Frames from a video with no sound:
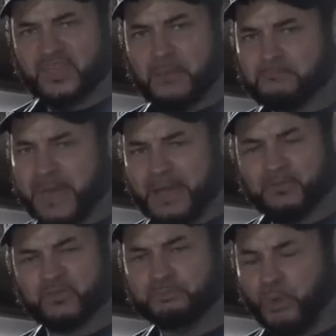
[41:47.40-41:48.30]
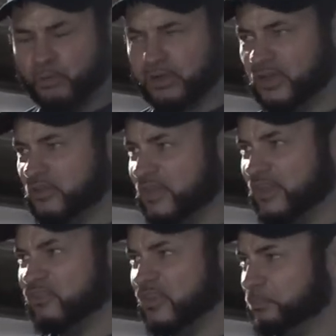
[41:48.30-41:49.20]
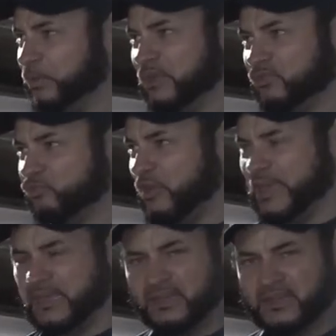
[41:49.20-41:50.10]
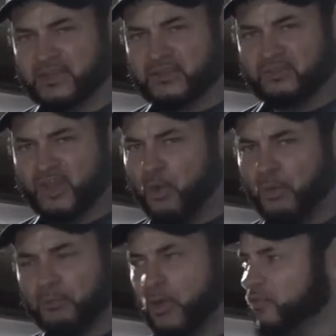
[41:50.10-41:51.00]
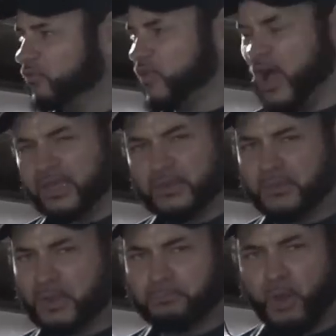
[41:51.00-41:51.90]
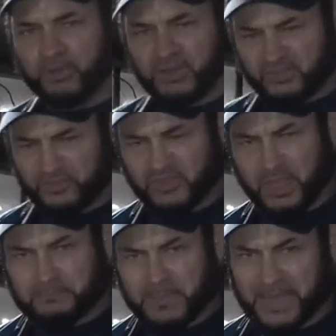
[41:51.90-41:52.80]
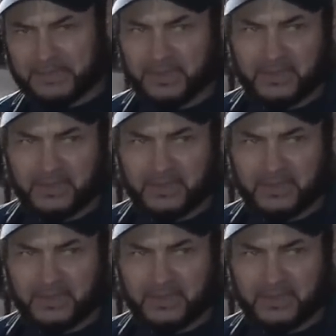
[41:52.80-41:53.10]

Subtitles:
Tent man was bonkers, let's just put it straight. No one went fucking with the bonkers of Tent man.